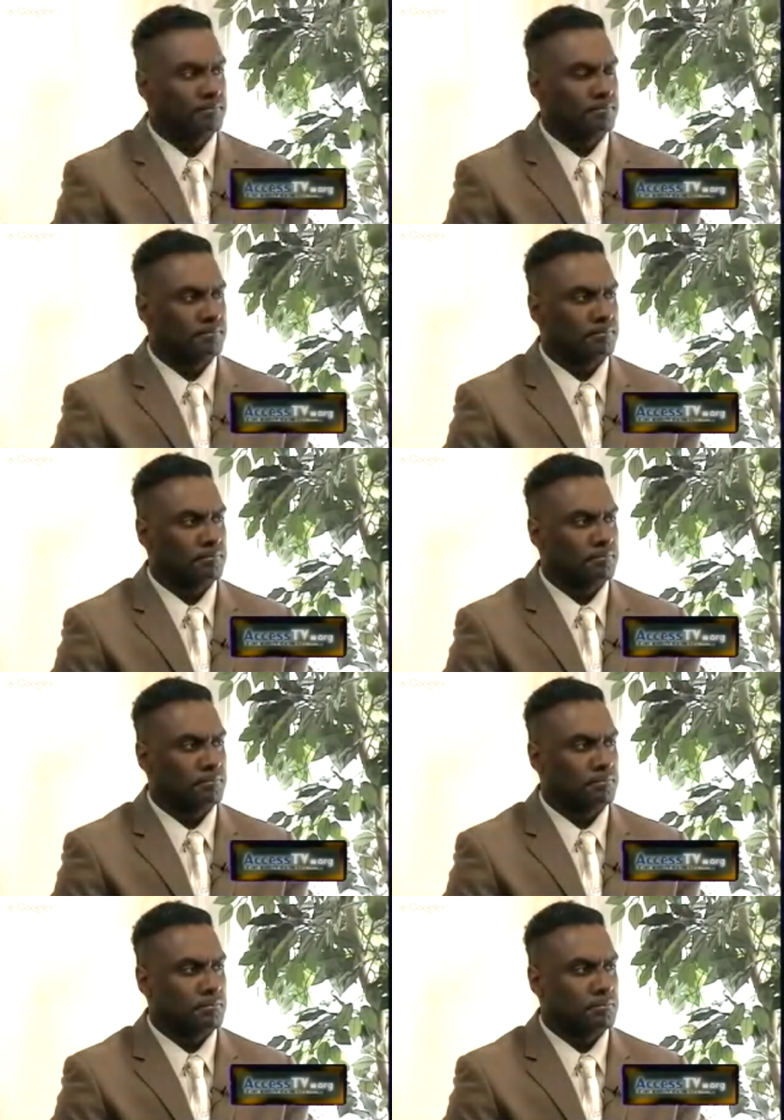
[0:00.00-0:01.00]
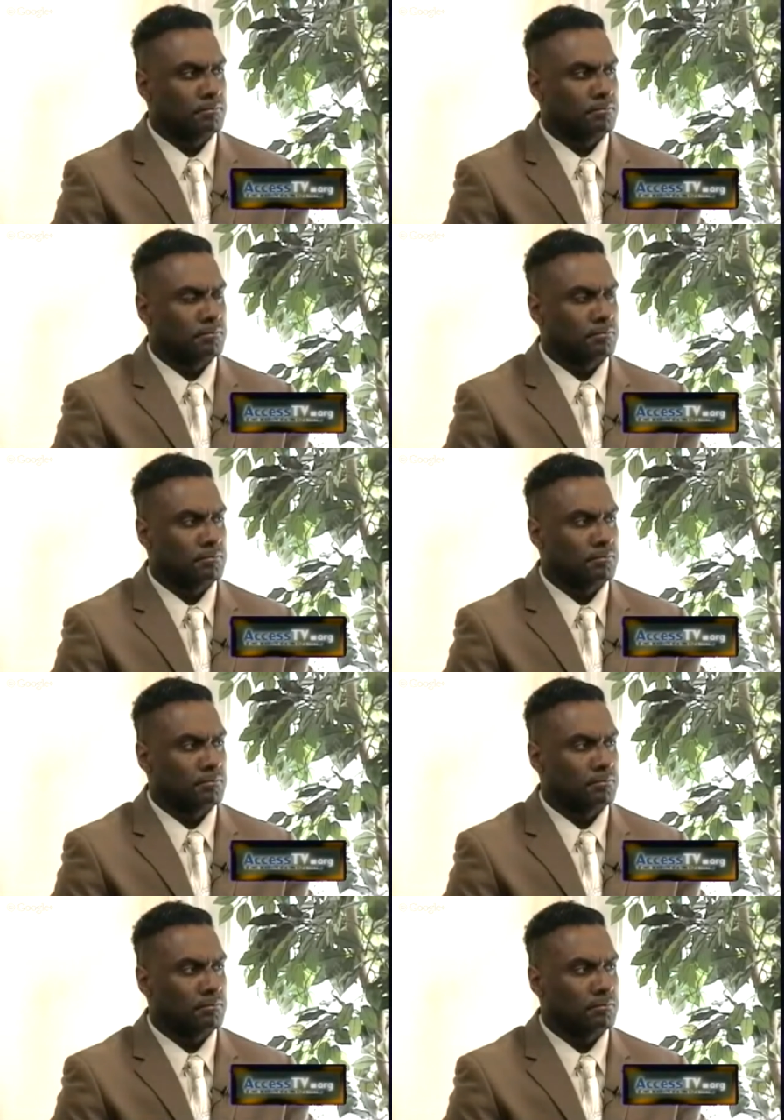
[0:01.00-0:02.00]
No. This is what we got in
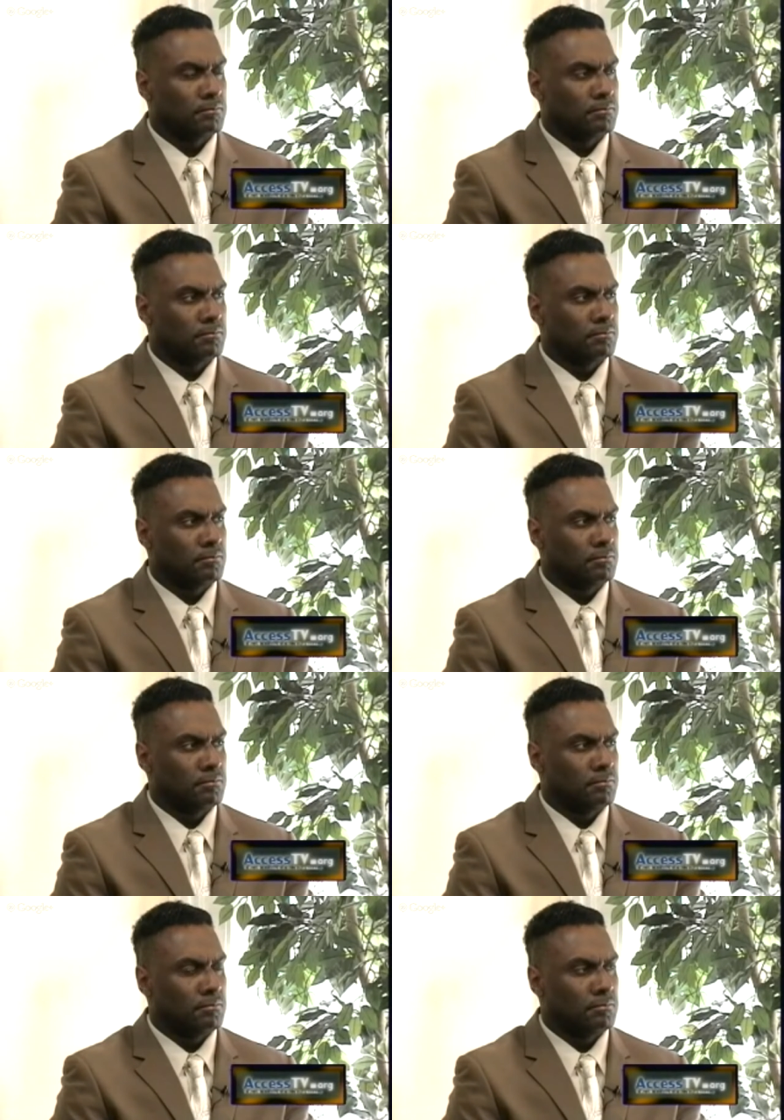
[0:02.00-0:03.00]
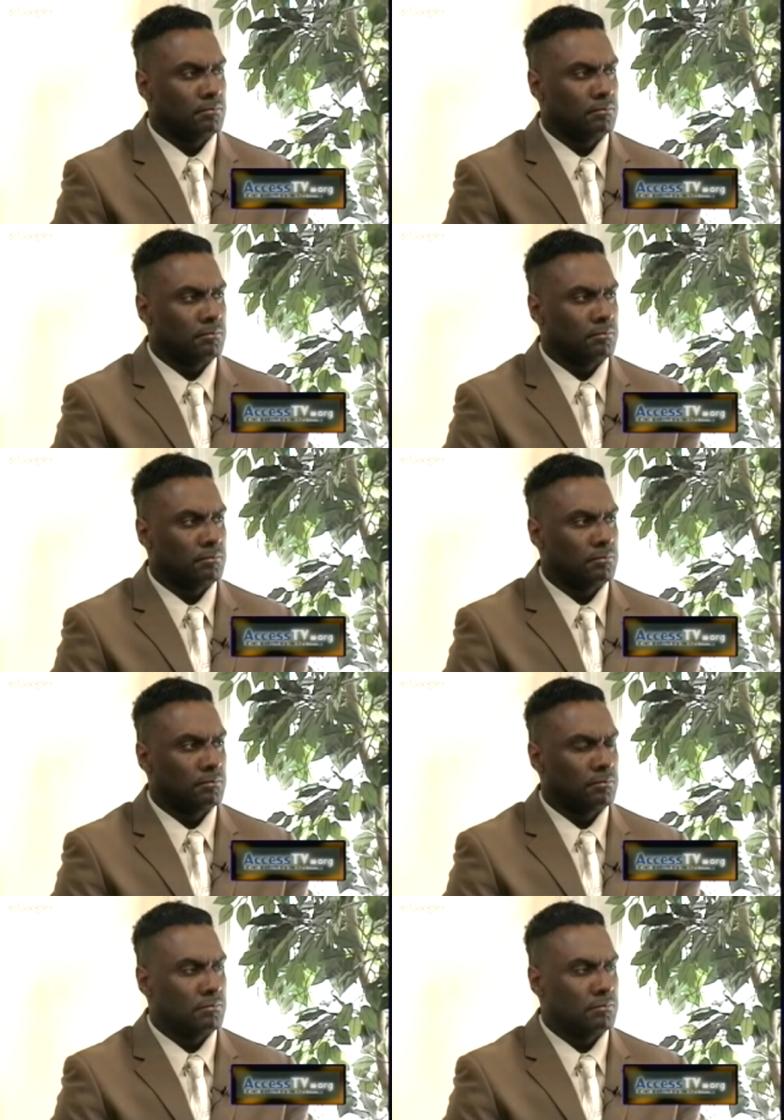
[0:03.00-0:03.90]
America. They, they're robbing the